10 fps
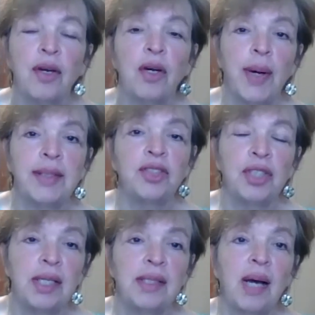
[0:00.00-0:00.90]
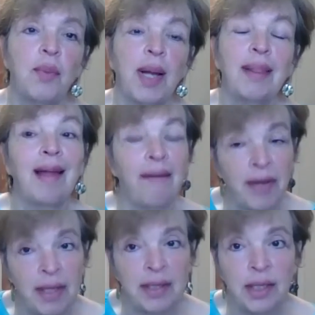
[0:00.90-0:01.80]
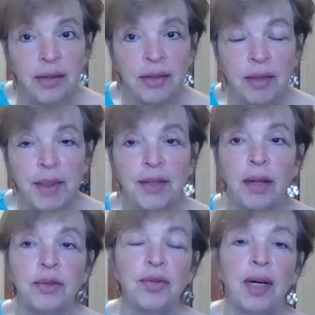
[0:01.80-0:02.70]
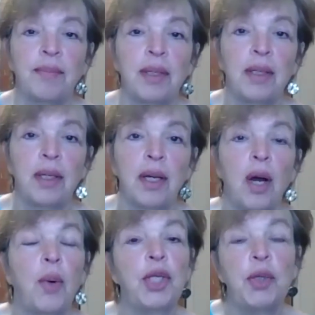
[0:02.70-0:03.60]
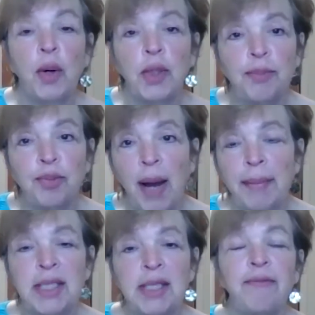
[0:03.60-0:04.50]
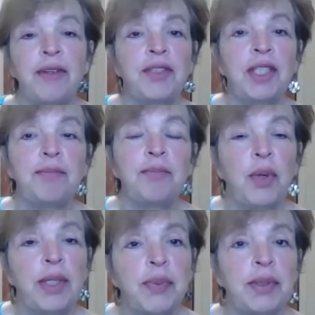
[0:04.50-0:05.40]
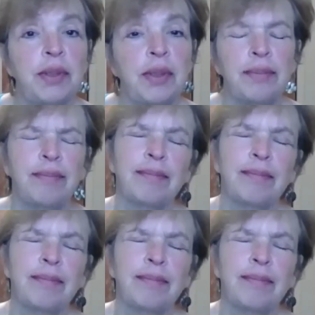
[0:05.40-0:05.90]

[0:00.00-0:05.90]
The question is at what level is he going to bid no trump? Well, you only promised him 15 points when you,